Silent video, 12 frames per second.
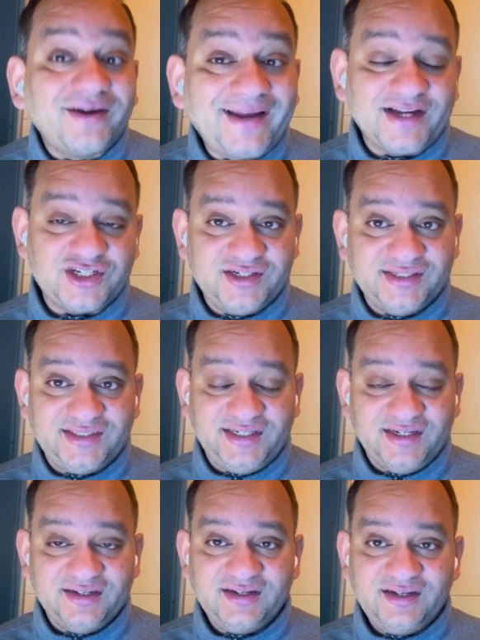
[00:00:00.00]
actually
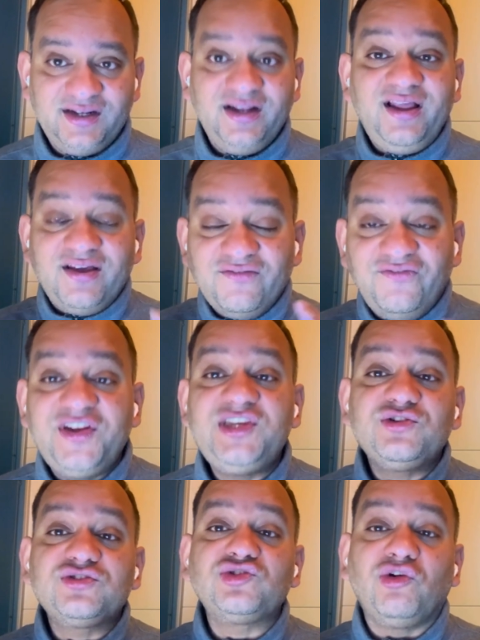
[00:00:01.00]
seen
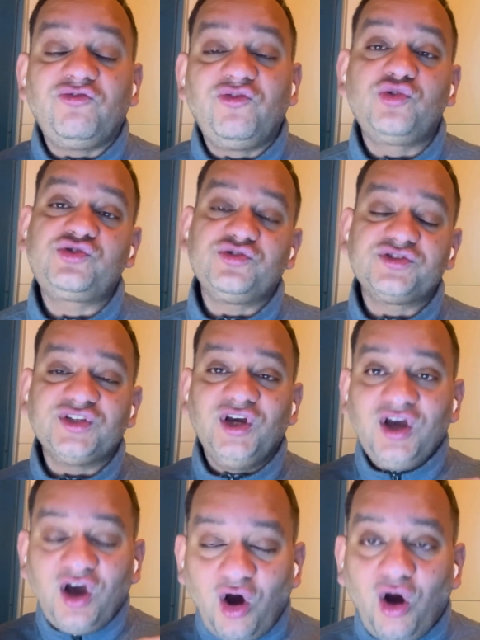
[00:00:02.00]
videos or photos
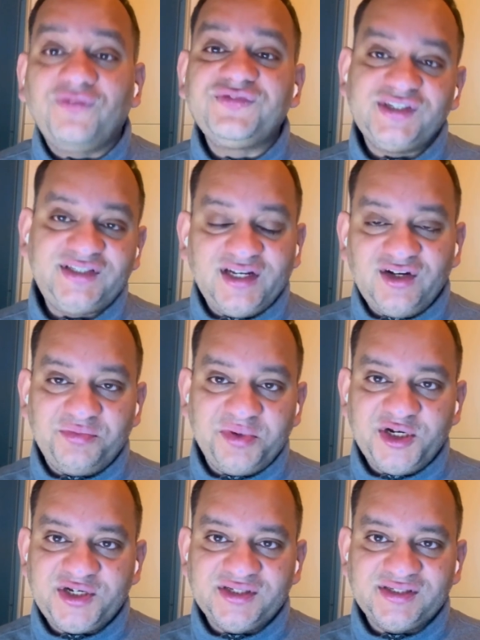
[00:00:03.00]
of the
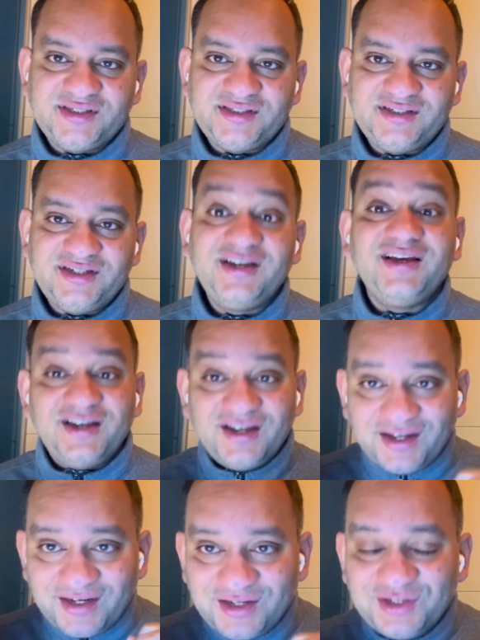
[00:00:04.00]
celebrations,
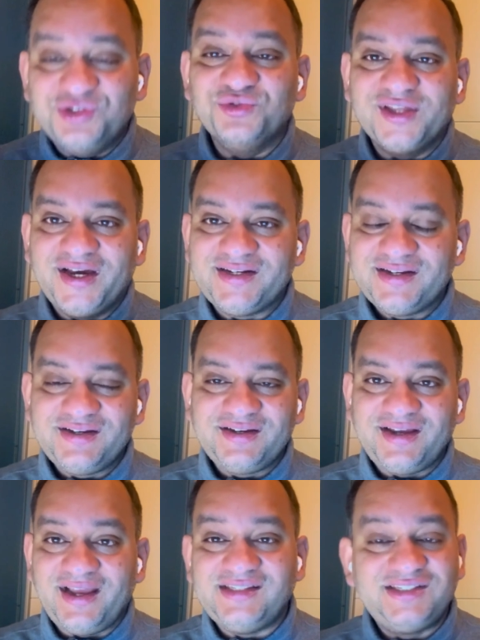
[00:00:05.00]
do that.
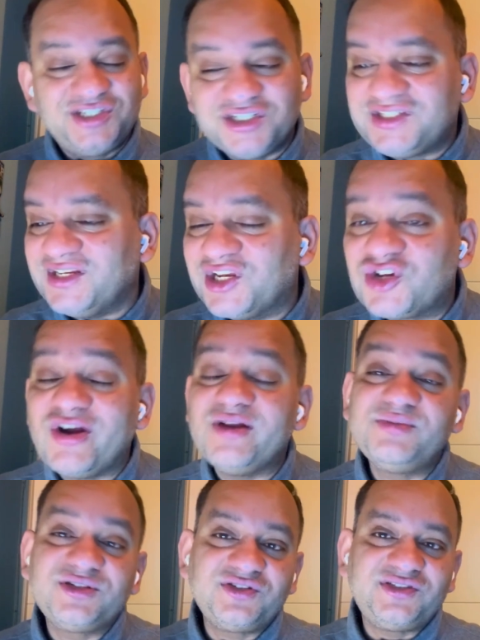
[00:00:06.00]
It's just
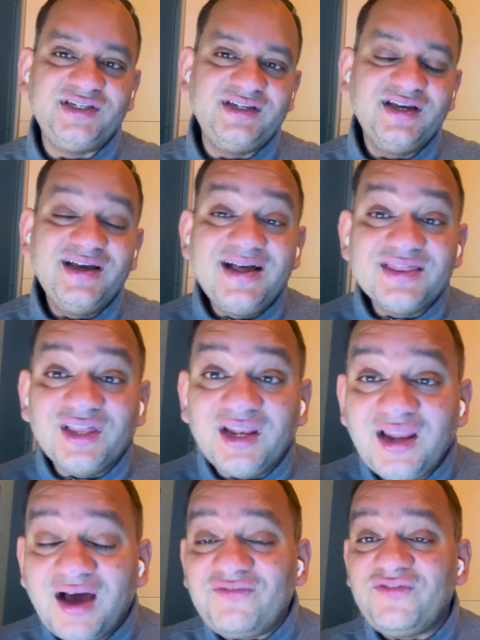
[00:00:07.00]
incredible to see the
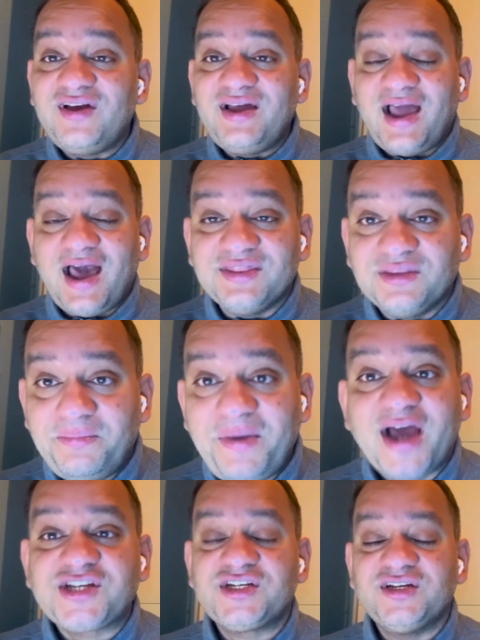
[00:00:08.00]
love and the
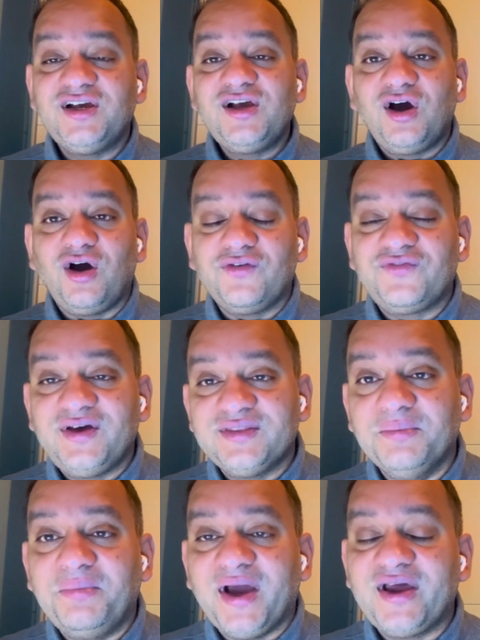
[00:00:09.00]
passion of the
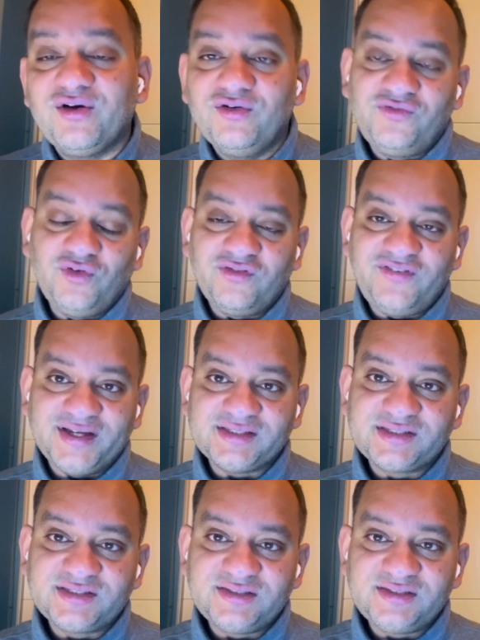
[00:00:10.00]
Bayer 04 fans.